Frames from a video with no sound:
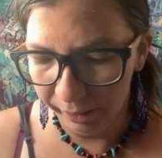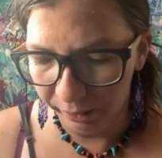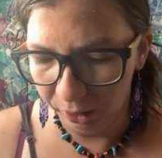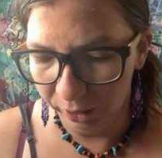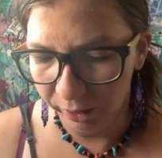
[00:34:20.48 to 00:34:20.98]

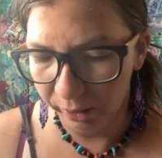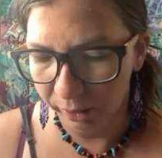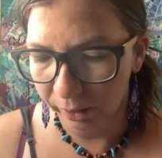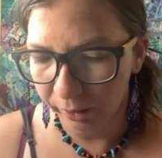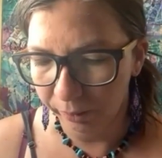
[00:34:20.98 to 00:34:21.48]
that's just,
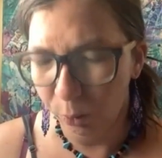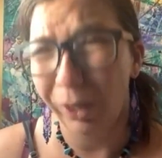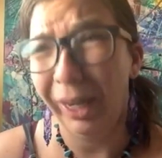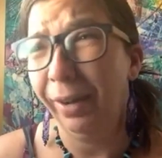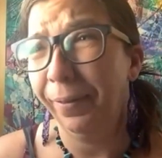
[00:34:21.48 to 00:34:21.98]

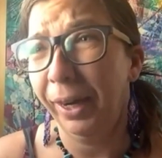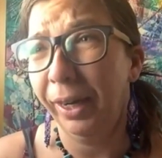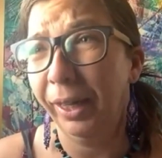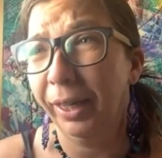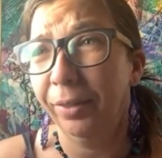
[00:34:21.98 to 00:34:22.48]
or like if
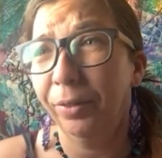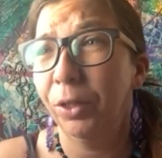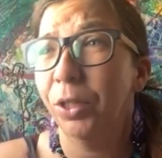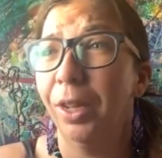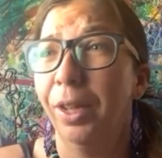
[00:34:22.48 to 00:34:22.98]

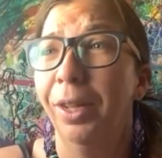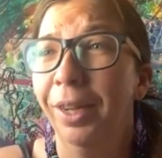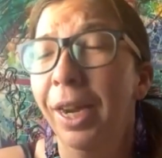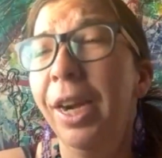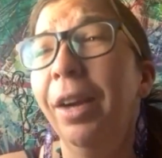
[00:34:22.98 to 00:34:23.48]
there's
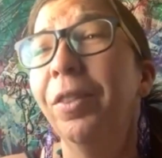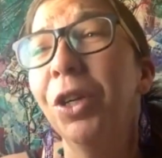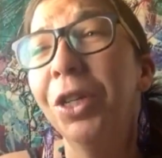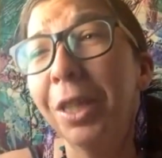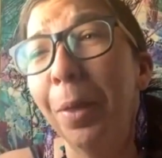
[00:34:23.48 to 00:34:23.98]

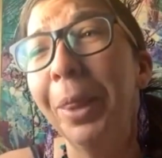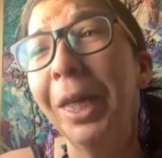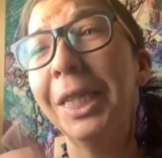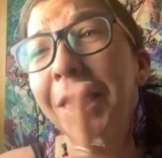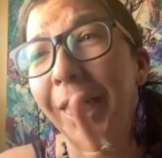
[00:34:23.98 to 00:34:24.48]

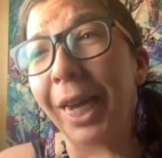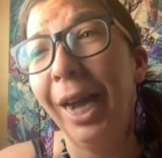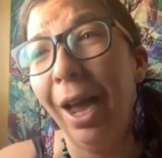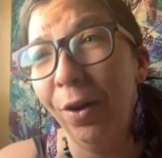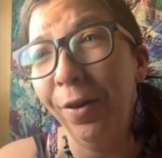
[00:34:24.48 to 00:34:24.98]
something
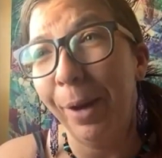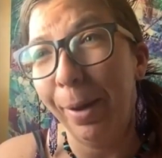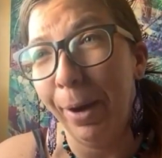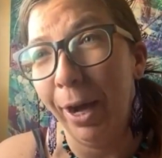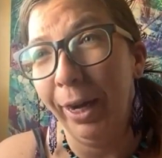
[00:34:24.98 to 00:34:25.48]
sticking out of
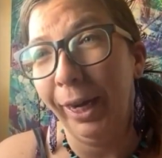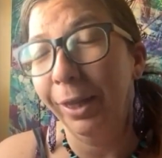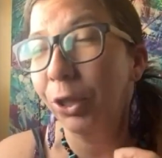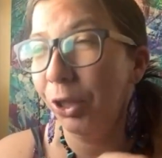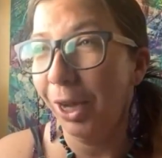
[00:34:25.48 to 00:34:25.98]
my body
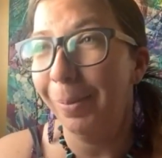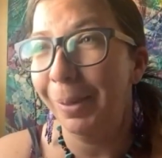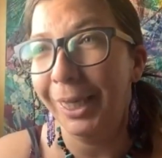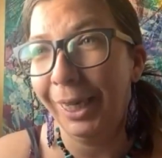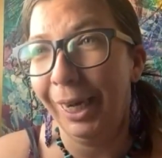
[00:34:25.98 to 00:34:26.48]
that should not be
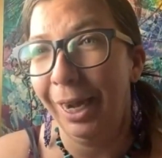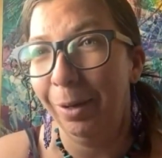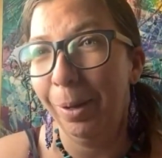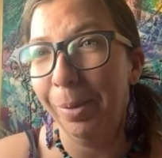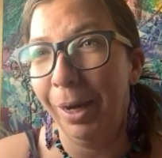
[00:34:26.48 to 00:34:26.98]
sticking out
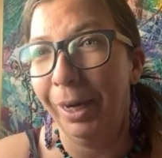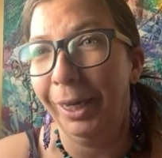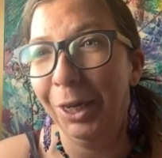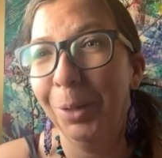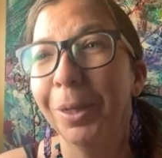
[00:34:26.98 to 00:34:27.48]
of my
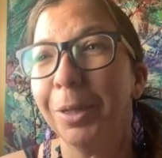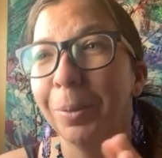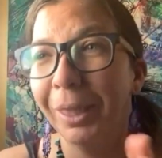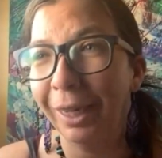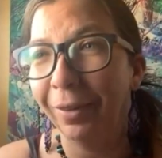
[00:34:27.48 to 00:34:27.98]
body, you best
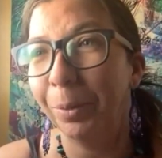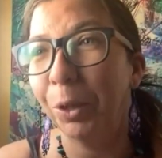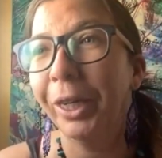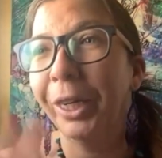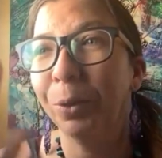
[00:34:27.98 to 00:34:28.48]
believe I'm
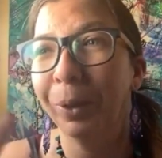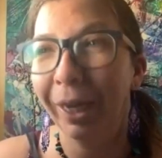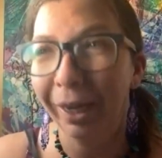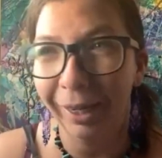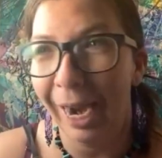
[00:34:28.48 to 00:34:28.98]
going to go
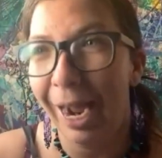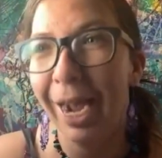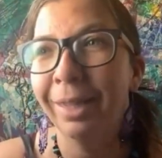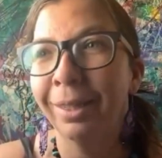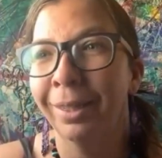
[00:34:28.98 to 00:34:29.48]
get
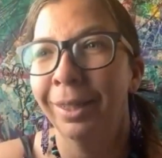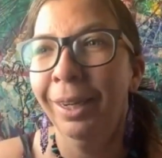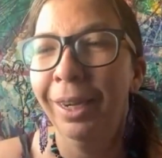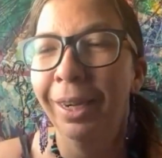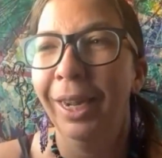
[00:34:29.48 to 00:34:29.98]
cast
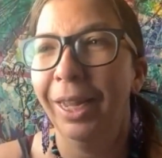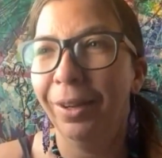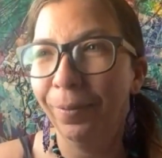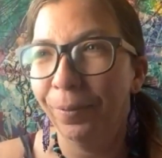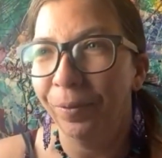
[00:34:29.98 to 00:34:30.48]

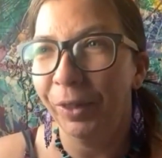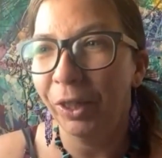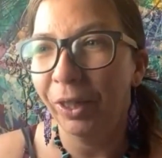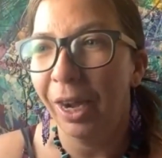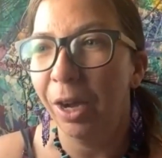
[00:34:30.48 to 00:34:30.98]
and
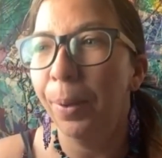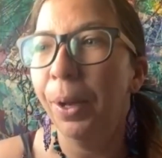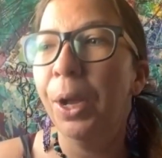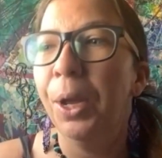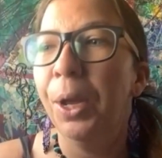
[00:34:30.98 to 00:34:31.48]
figure it out.